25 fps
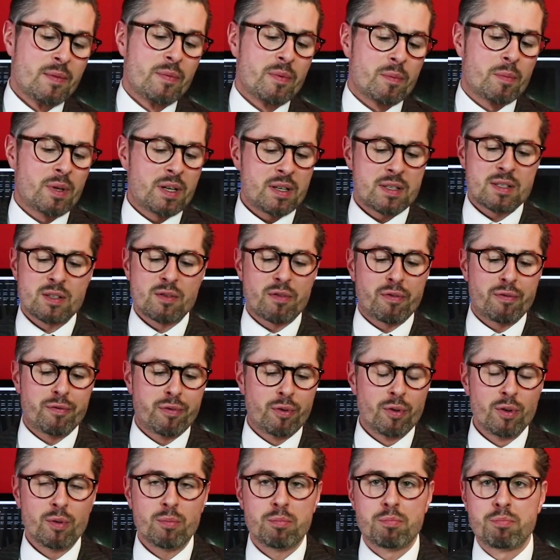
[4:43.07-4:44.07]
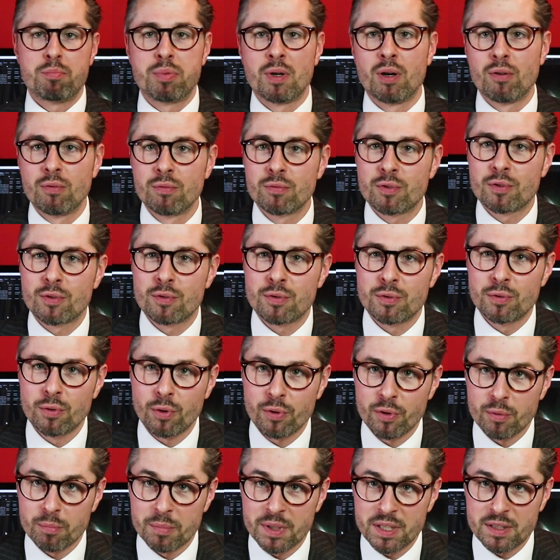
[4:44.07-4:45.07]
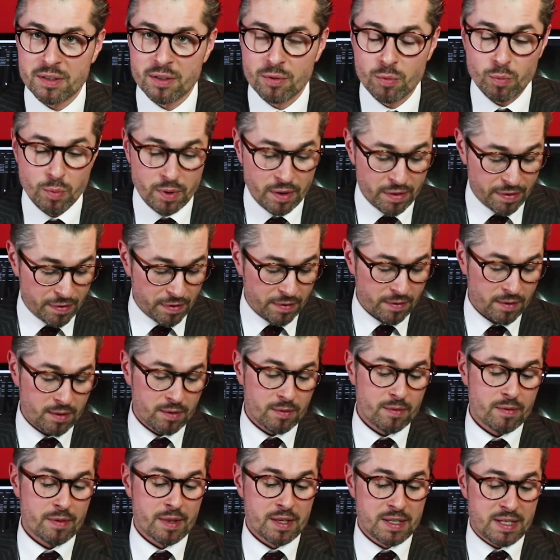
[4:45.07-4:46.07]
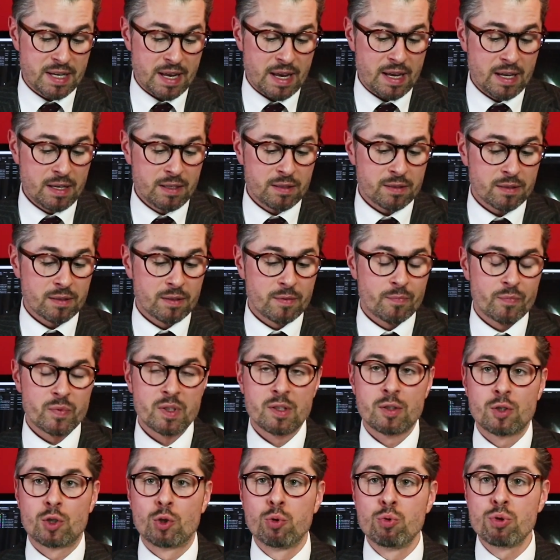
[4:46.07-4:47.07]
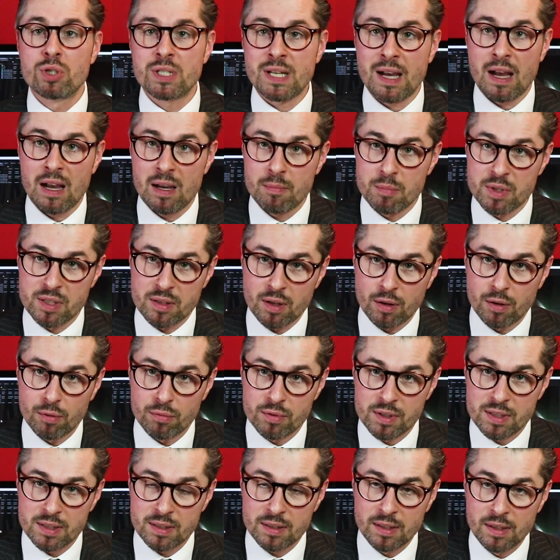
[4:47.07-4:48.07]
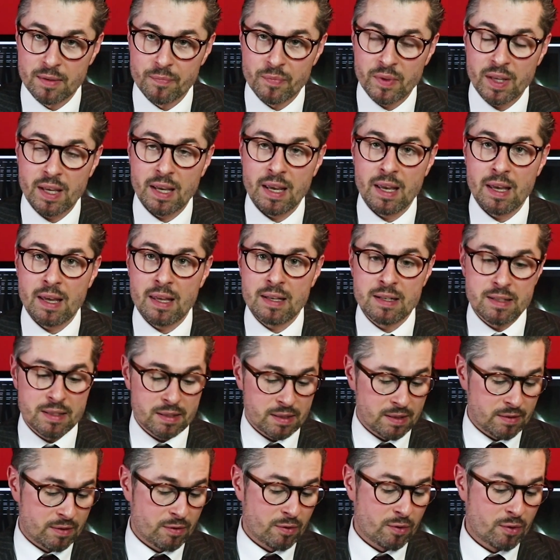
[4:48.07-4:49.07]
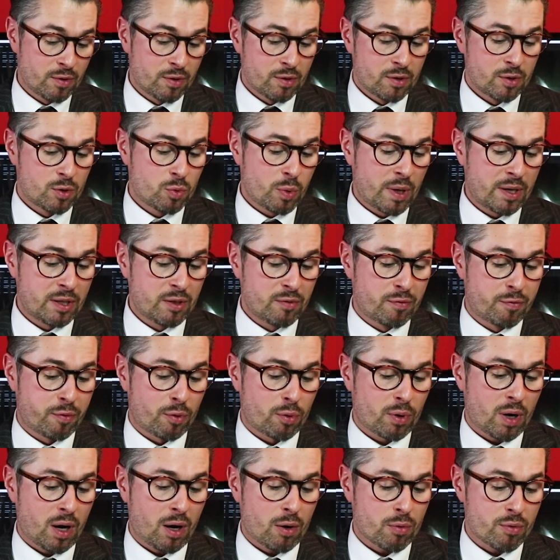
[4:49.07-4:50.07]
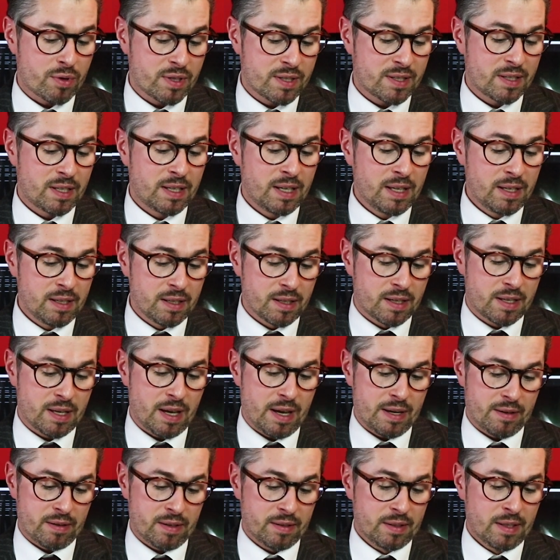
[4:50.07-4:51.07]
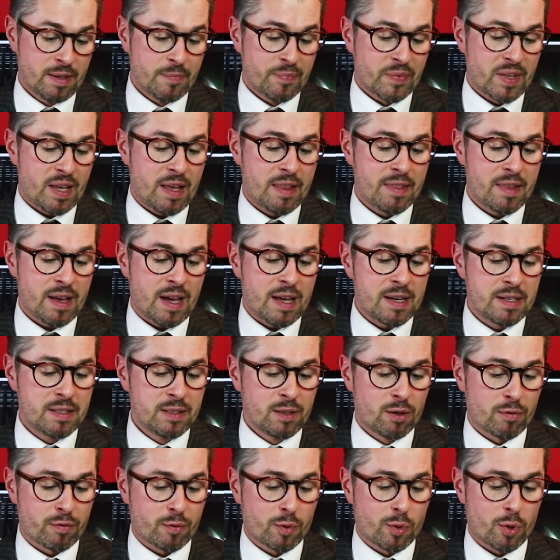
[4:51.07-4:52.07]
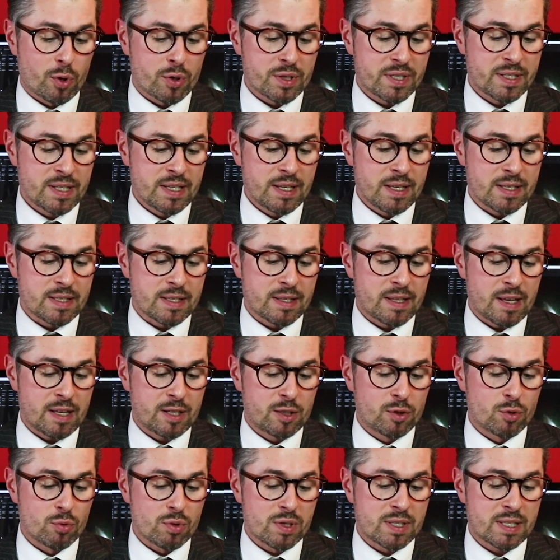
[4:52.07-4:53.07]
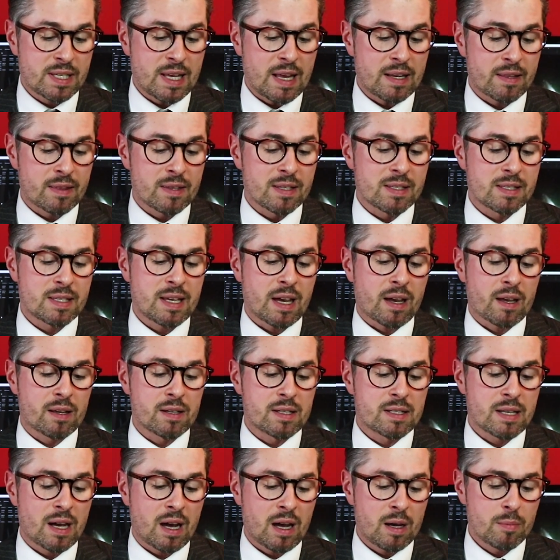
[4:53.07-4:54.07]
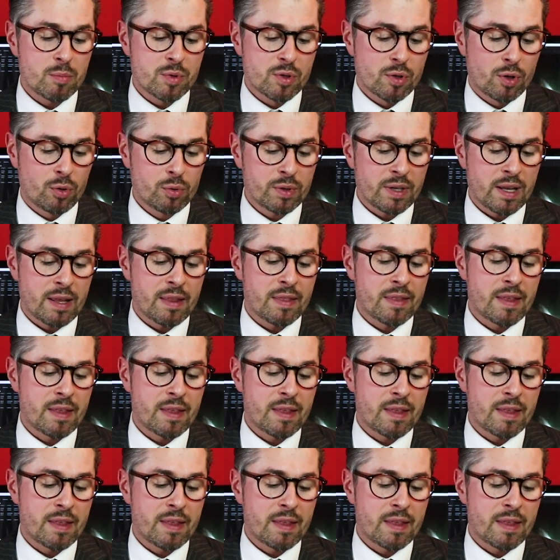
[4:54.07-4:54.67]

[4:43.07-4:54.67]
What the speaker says: but it's a full-blown chronometer with the date, 2 time zones, and 24 hours indicator. And the idea, of course, is that you set the second time zone, and